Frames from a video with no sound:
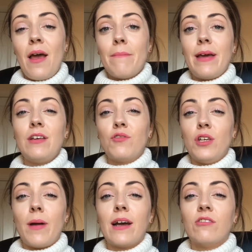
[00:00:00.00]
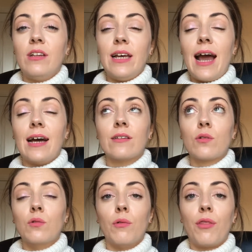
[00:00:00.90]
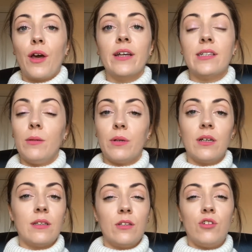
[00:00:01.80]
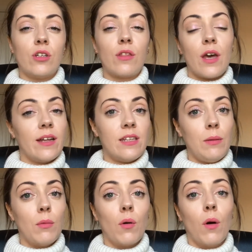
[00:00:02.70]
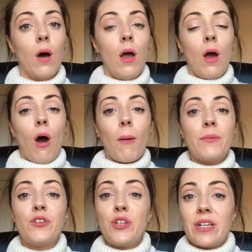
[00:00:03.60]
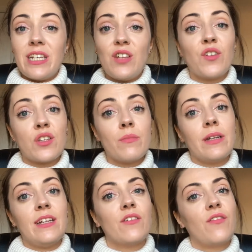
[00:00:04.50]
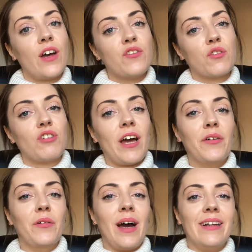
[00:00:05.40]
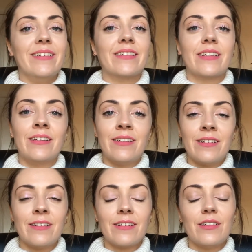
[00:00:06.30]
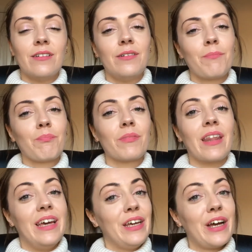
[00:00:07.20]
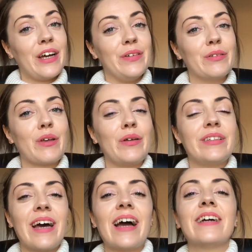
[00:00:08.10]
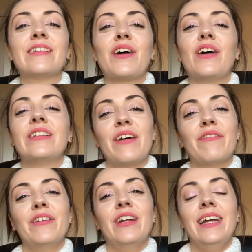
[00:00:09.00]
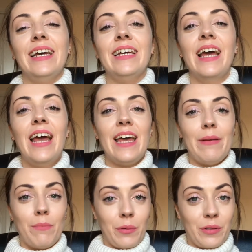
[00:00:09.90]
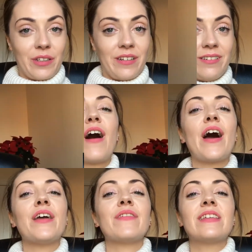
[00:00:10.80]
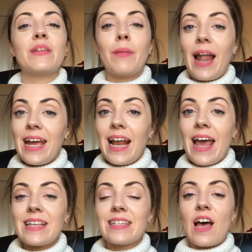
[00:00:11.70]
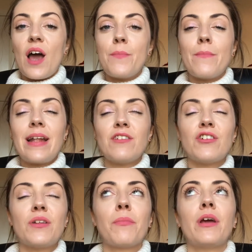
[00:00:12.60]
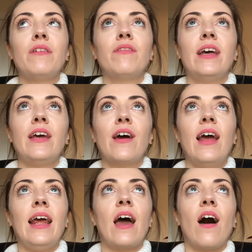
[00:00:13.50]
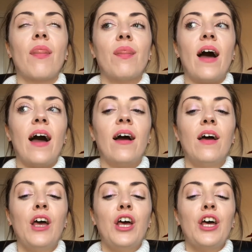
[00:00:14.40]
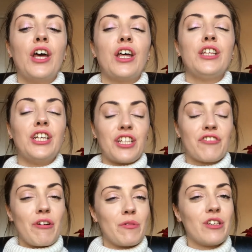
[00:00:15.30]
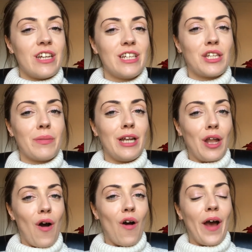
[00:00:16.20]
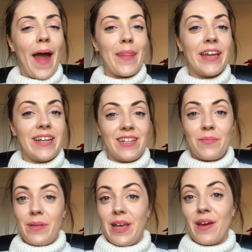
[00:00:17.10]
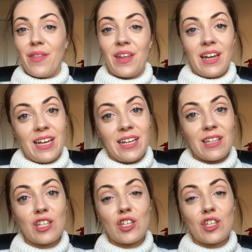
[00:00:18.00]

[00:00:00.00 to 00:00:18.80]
Make sure you actually add all 30, because there's just 30 more opportunities for somebody to find your channel, and there you go. So tags are definitely important. Number five is the playlist. I mentioned briefly earlier that your description needs to be long and there needs to be other links.